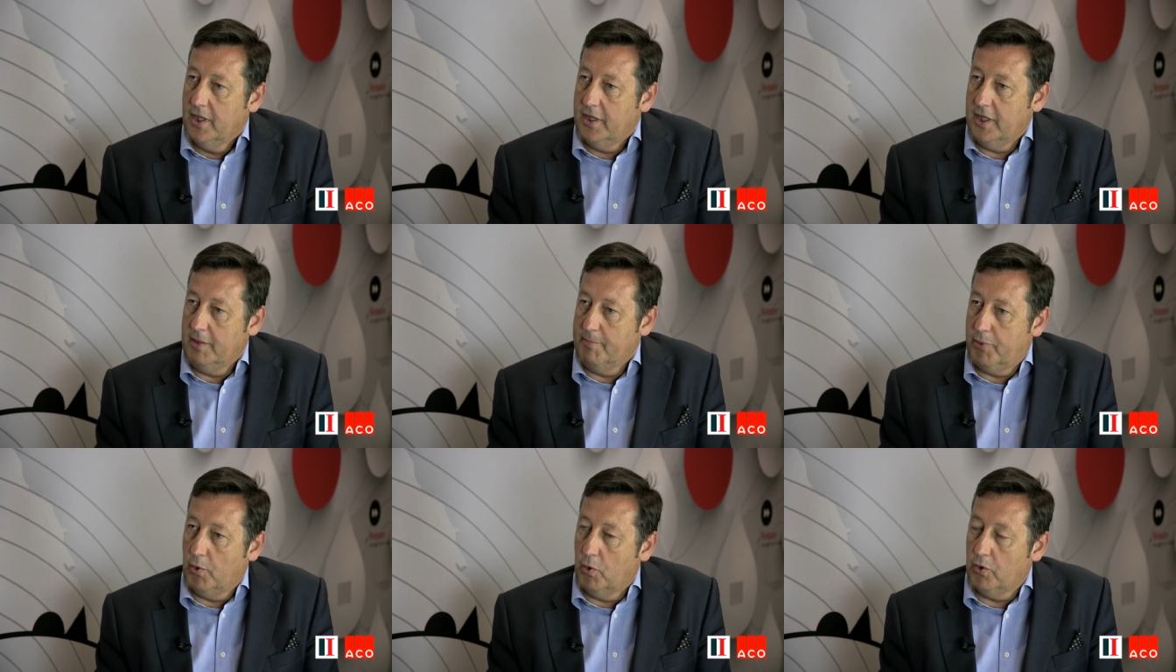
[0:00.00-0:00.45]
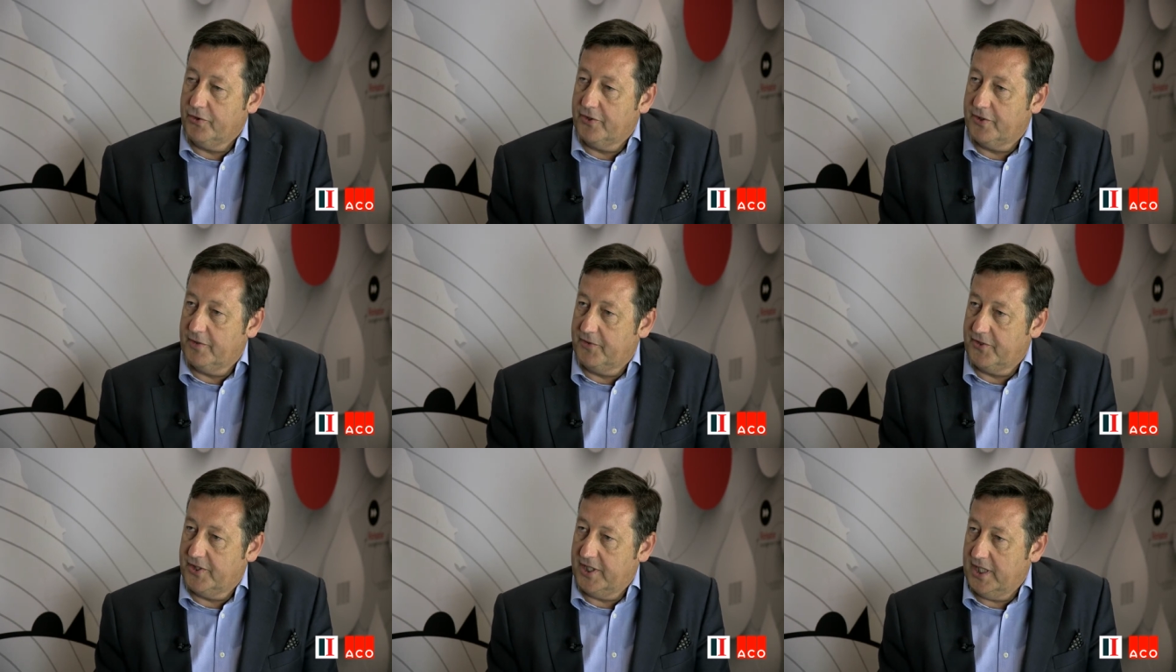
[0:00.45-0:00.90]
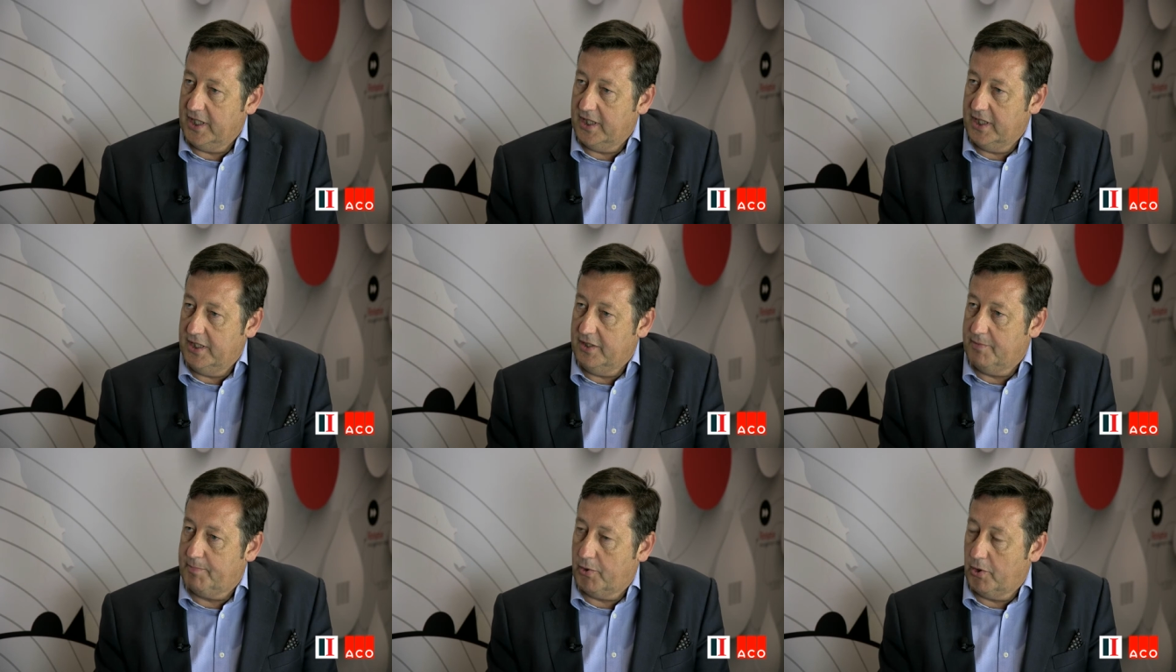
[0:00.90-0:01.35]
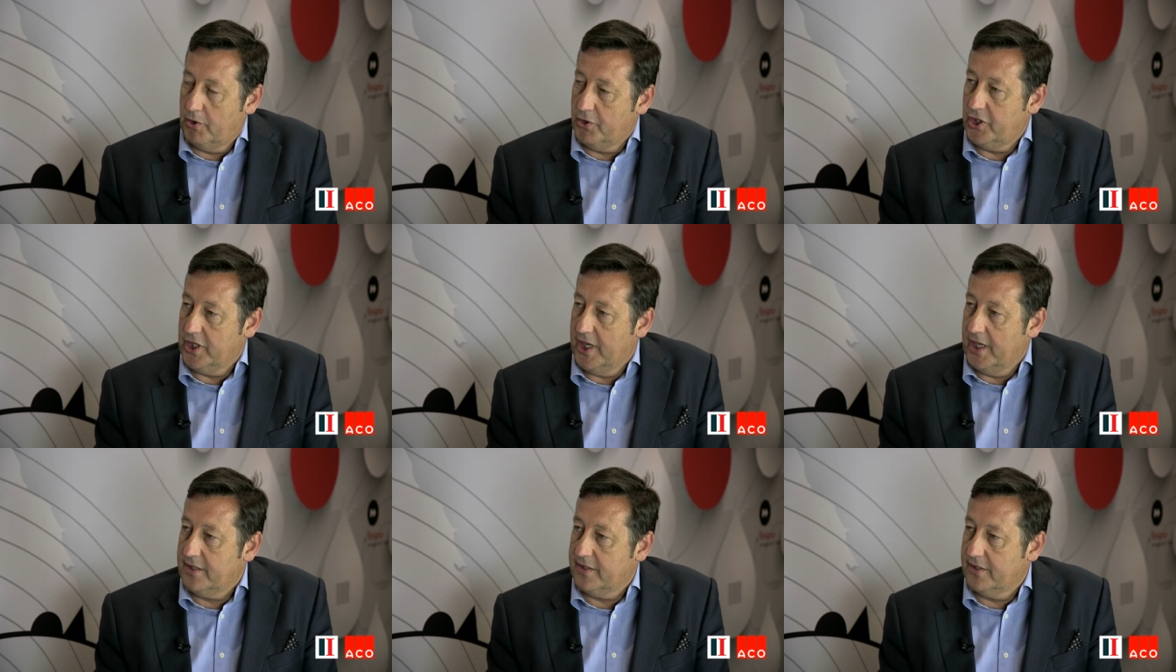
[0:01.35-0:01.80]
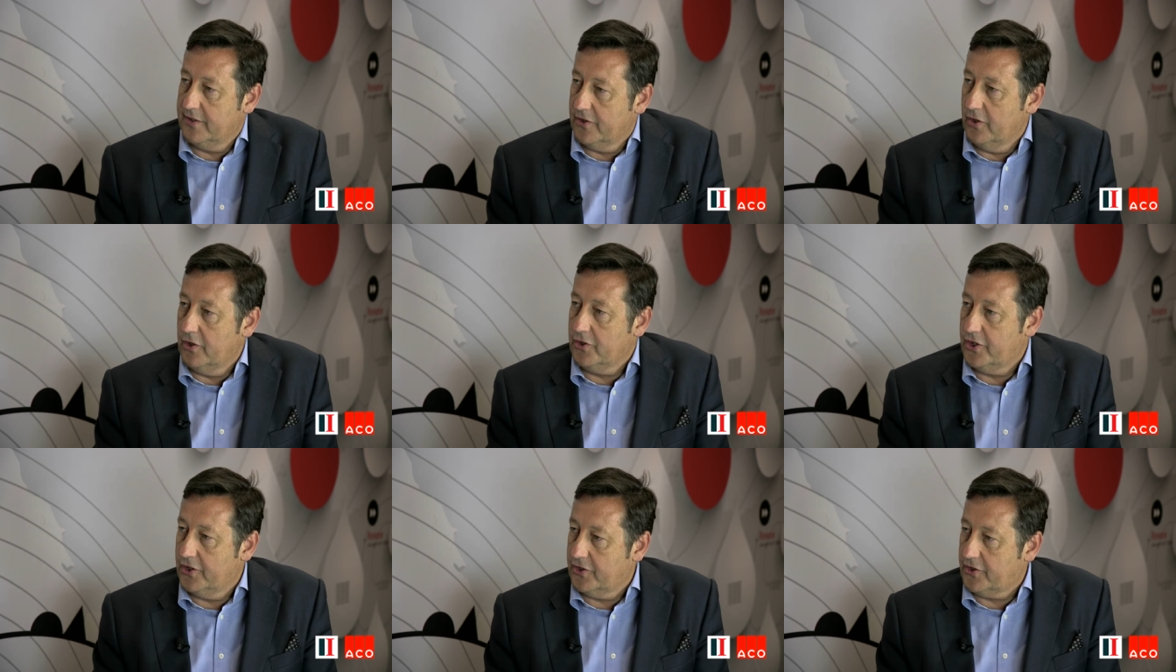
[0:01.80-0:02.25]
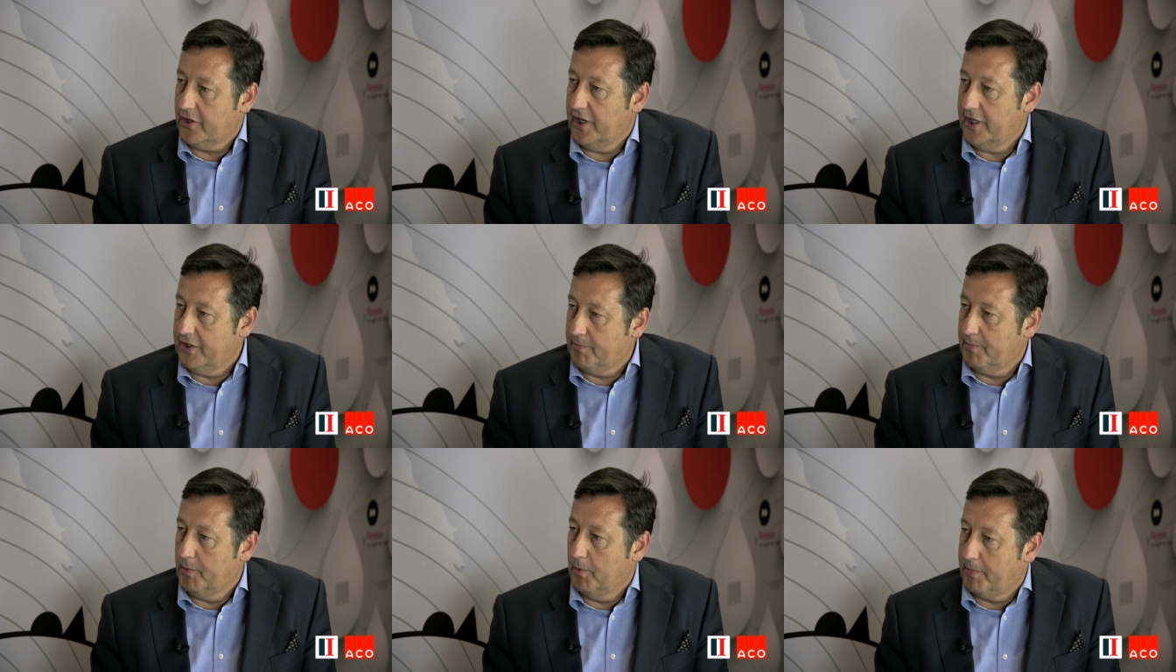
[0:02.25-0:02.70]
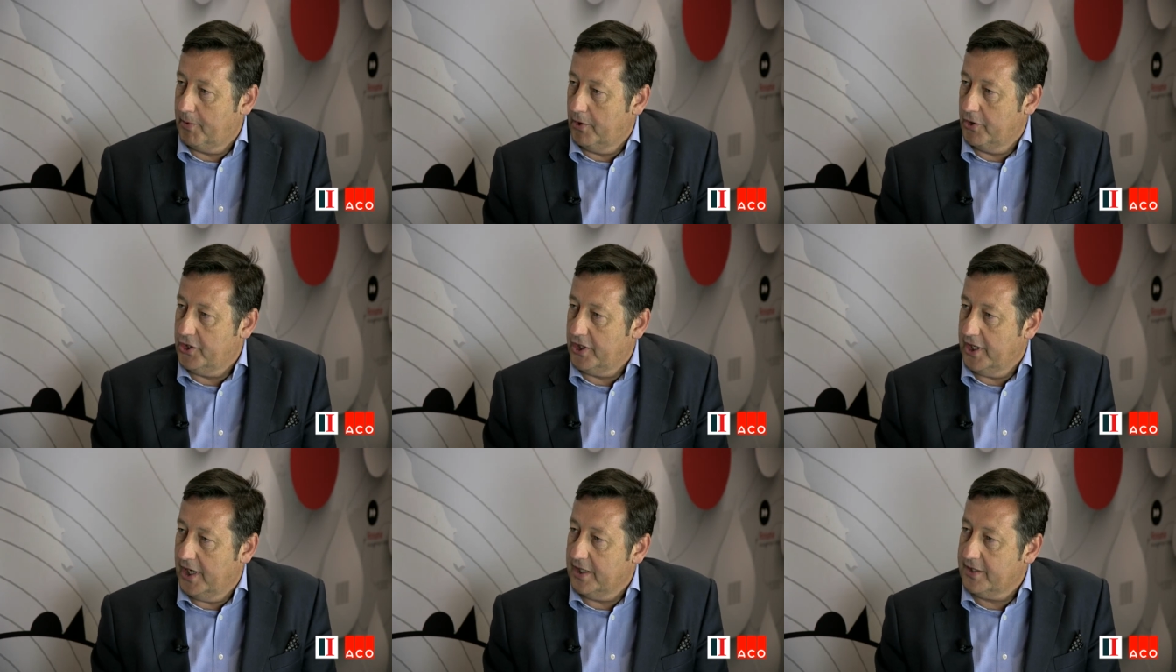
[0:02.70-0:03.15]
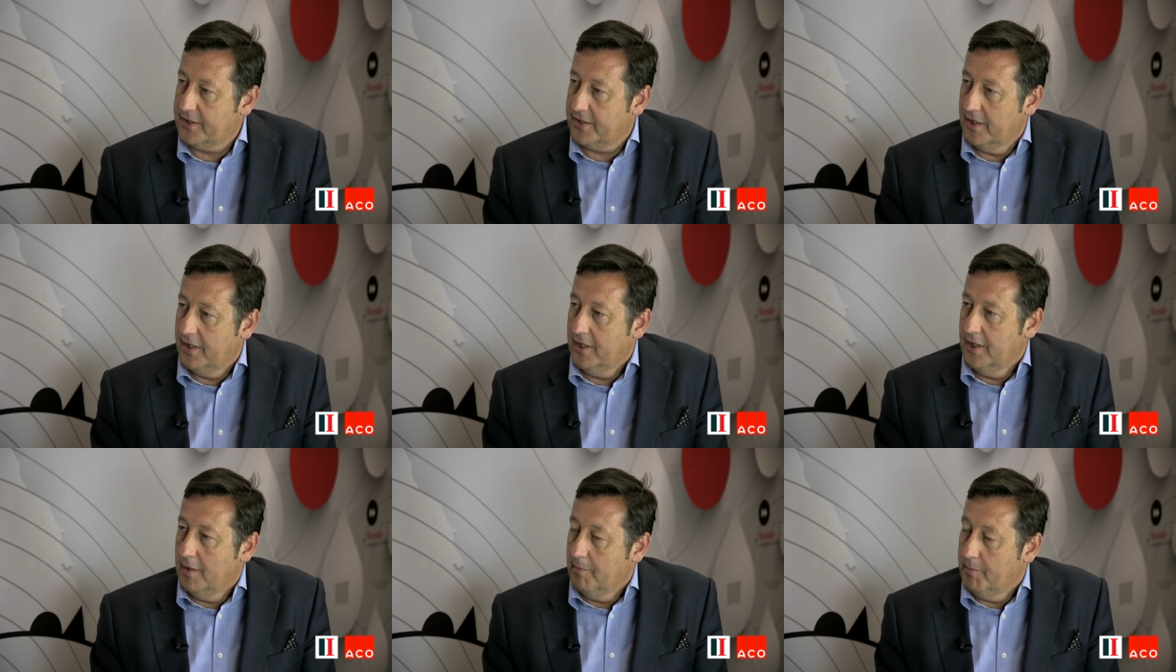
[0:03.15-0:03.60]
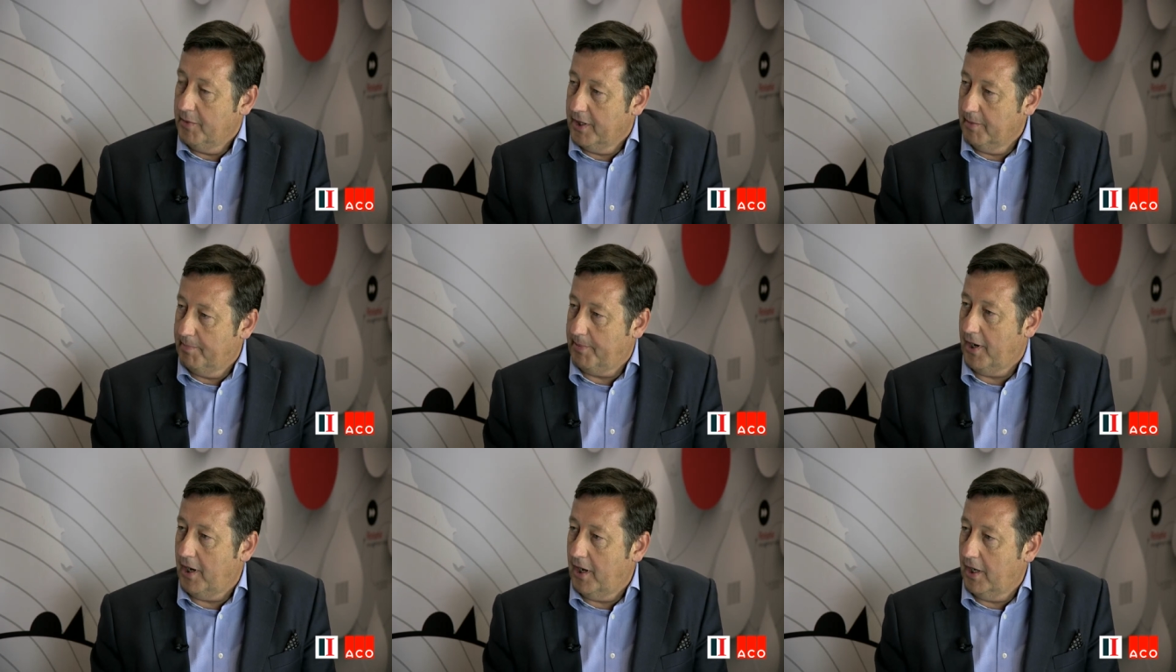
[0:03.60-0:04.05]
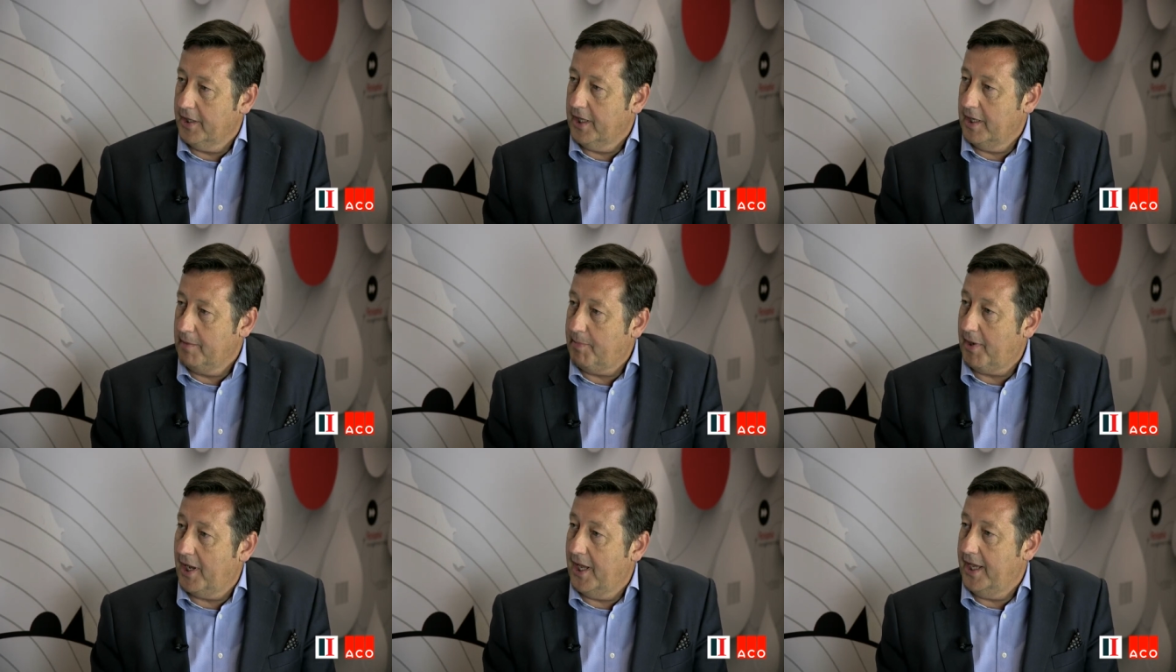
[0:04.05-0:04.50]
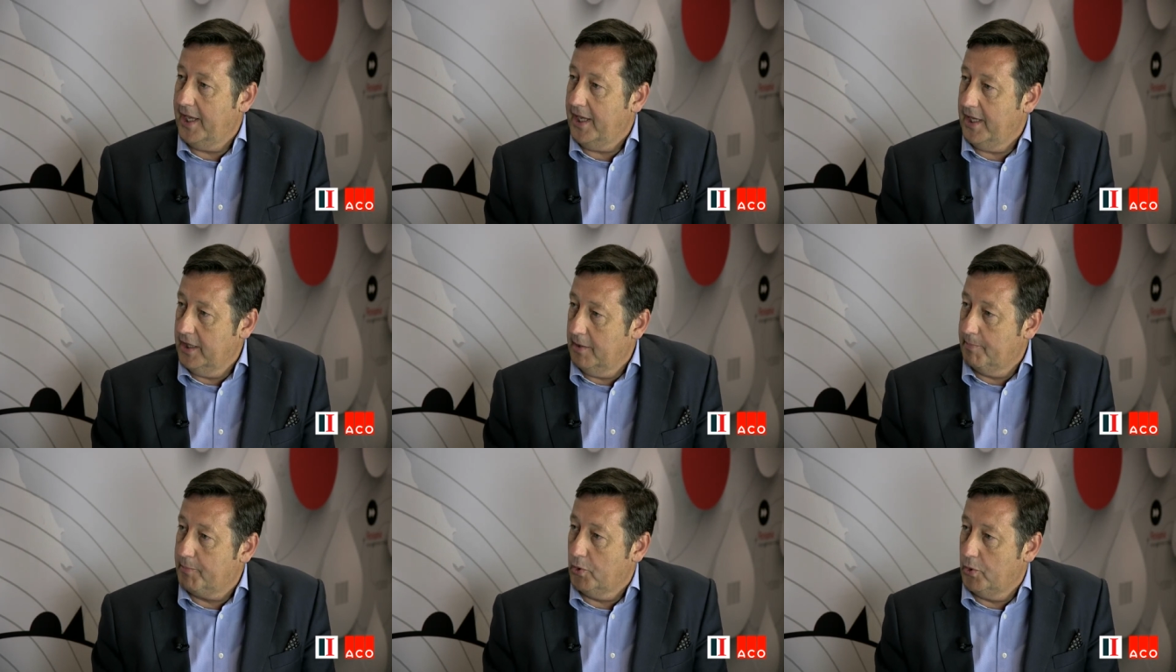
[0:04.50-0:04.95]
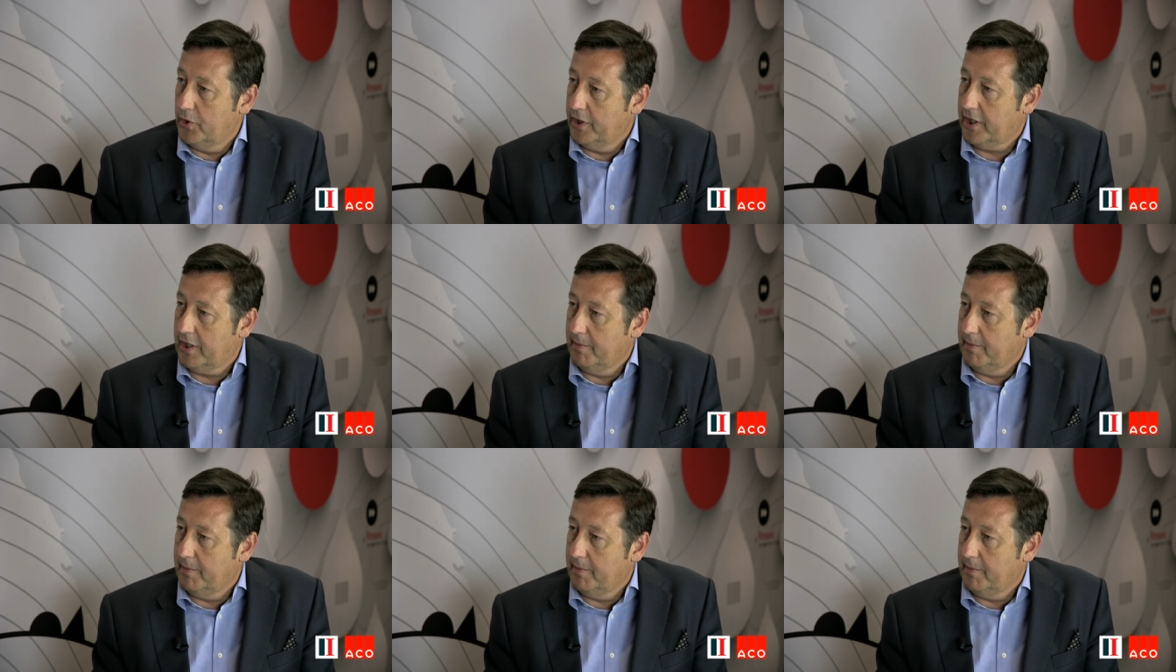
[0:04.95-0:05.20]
the importance of seeing these projects as not just transport projects, but the part they play in the broader